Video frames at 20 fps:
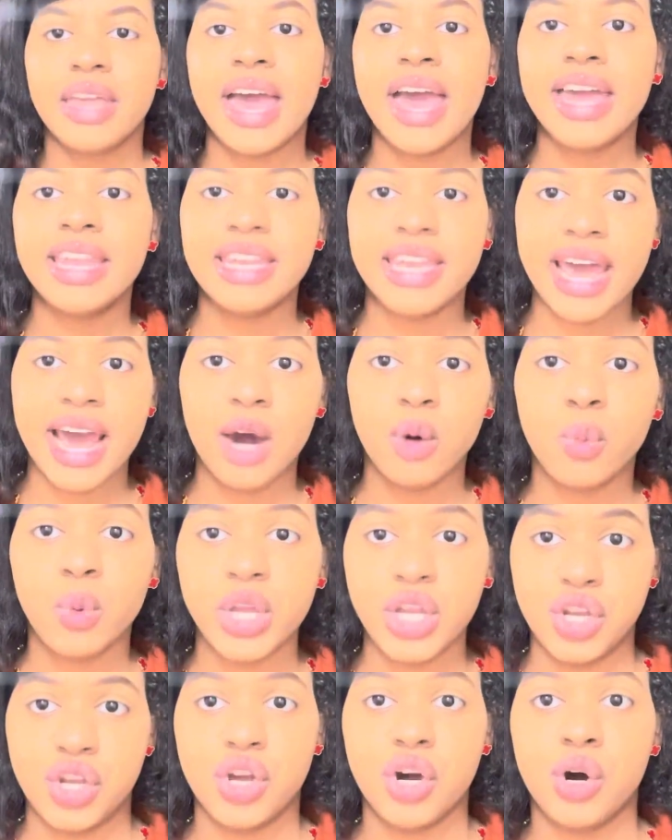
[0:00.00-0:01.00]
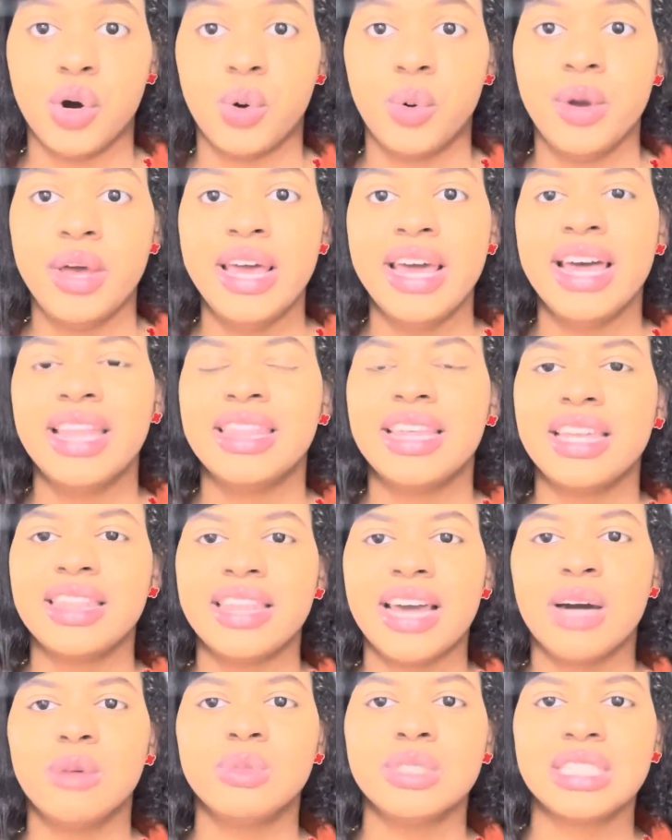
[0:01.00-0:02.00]
And now we know that
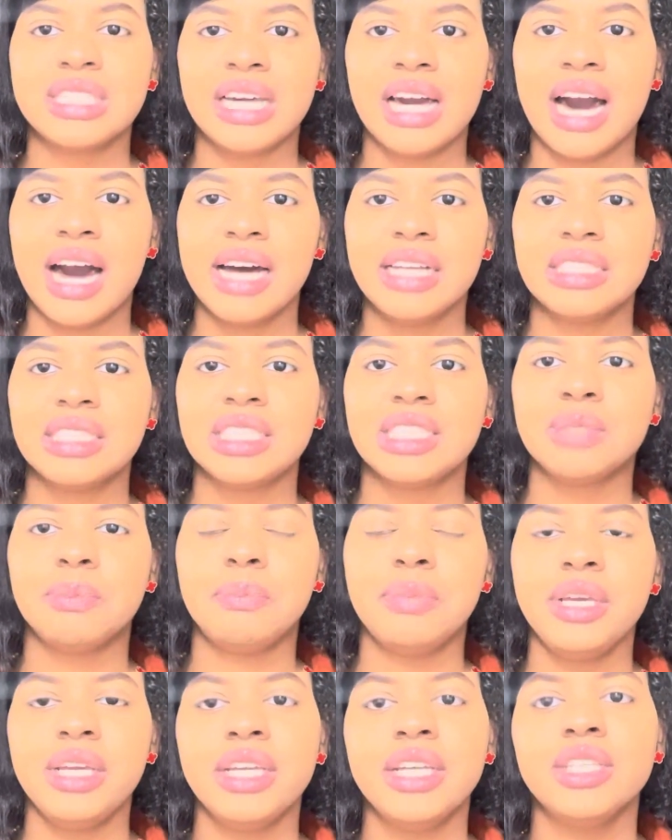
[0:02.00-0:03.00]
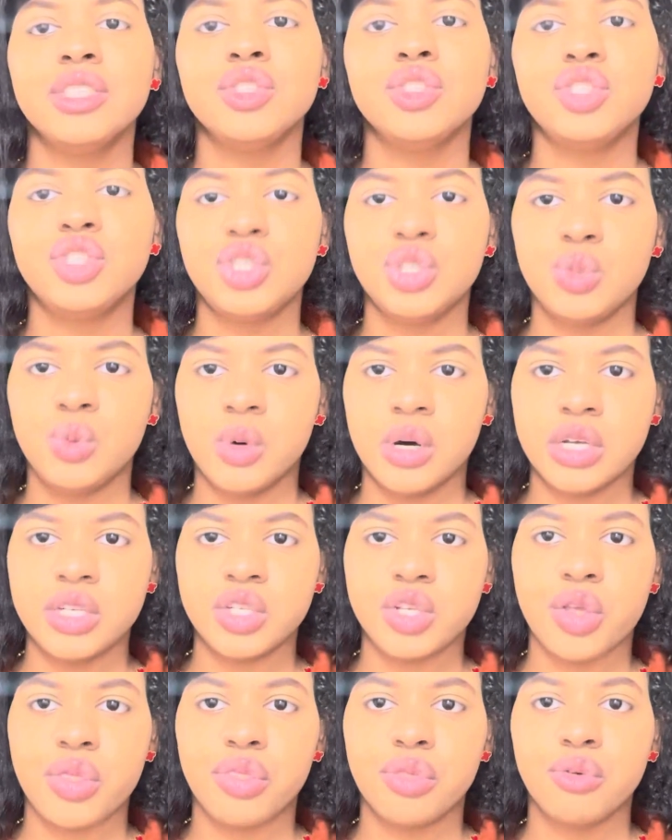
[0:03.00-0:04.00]
that was God speaking to
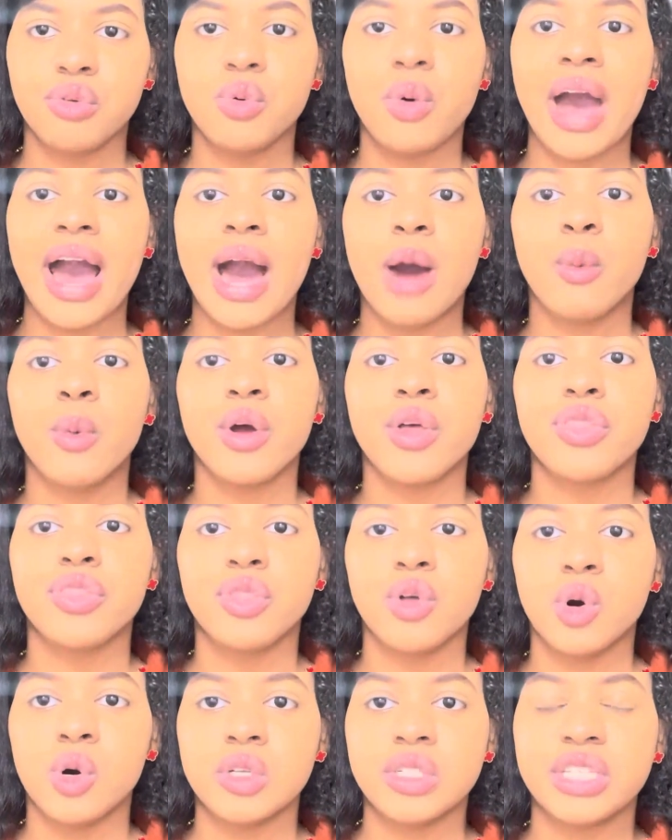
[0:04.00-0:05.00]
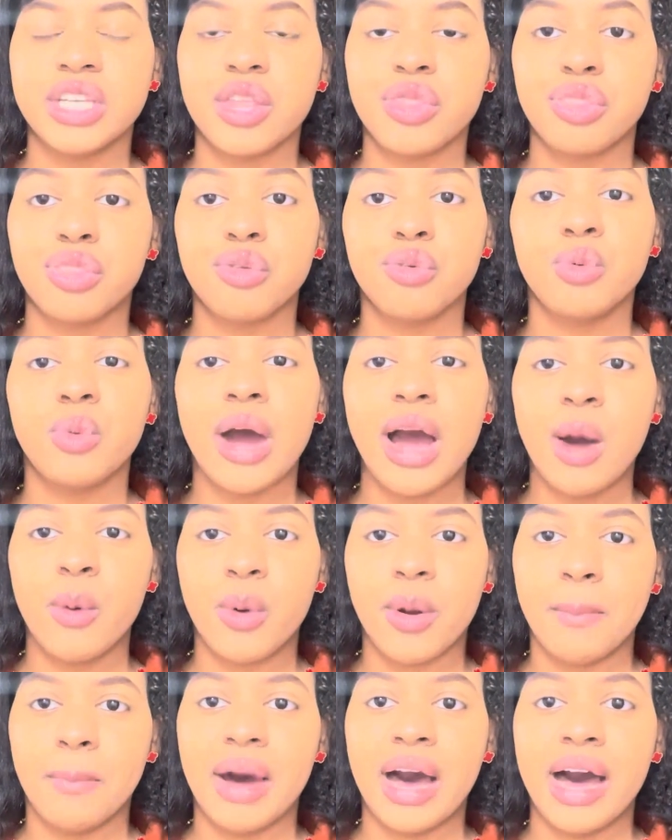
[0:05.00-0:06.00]
us through our thoughts and through
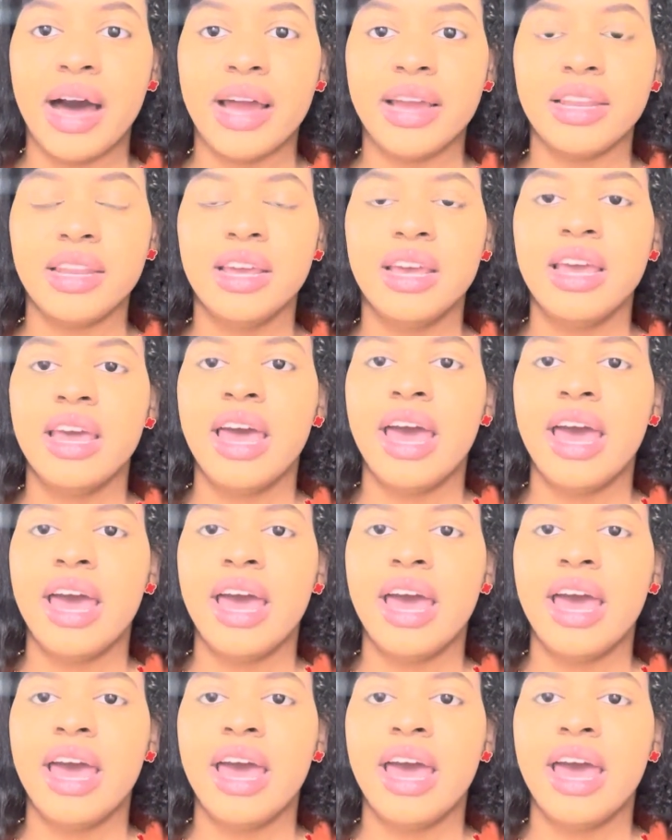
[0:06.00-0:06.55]
our mind